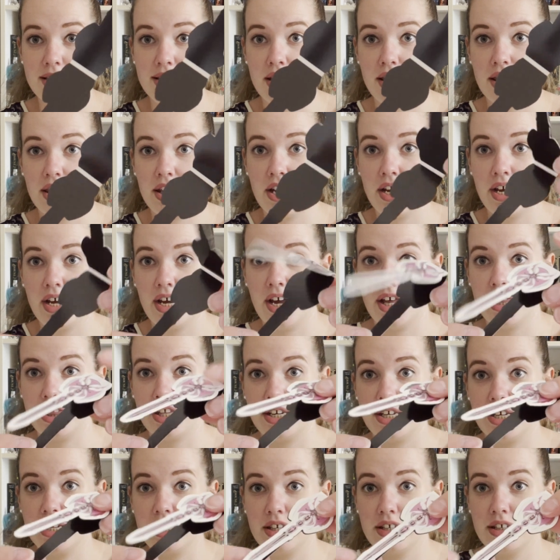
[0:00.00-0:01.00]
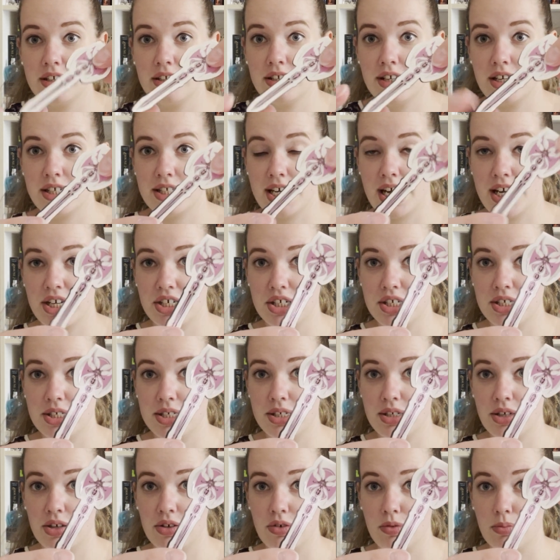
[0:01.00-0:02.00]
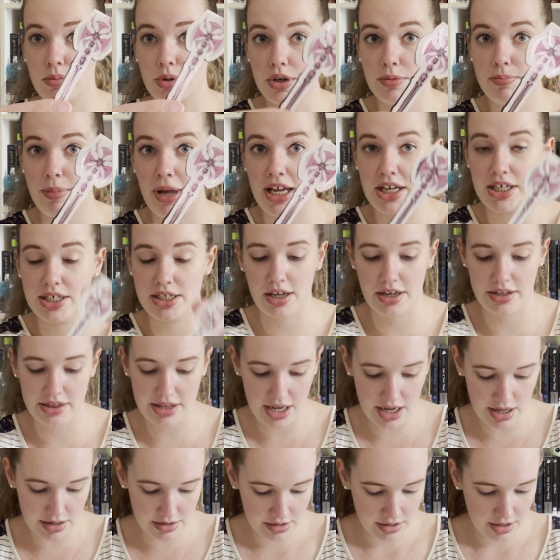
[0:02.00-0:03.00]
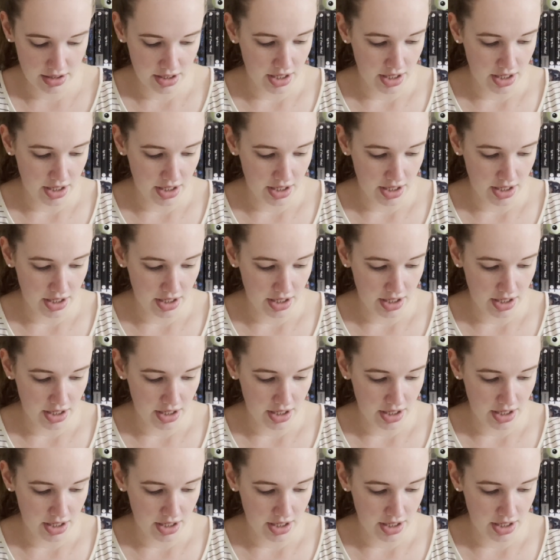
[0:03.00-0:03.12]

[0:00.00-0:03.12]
in there, and then it attaches to your book page like that.